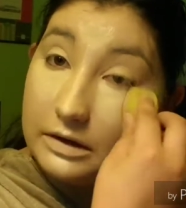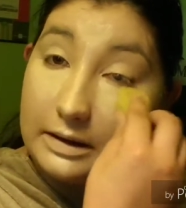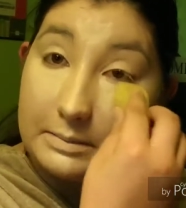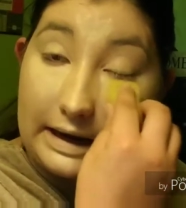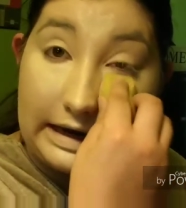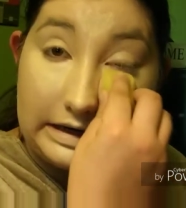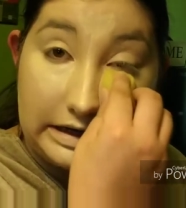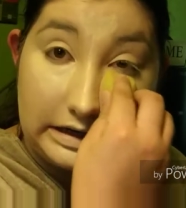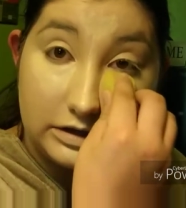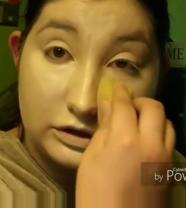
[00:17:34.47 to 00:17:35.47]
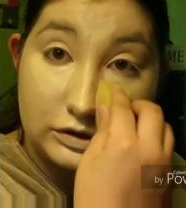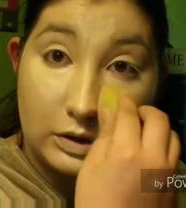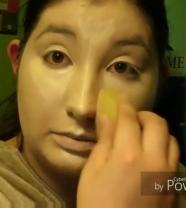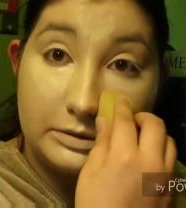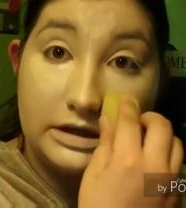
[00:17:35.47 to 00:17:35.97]
Like painting and
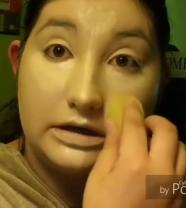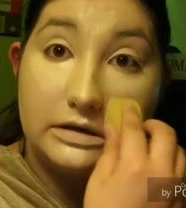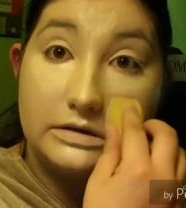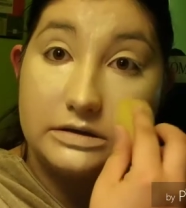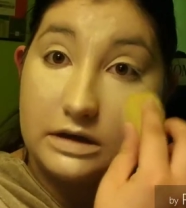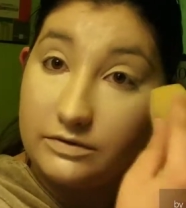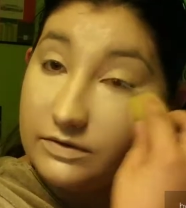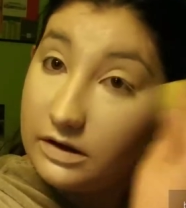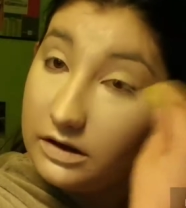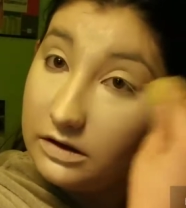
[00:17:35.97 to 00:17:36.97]
sculpting and stuff.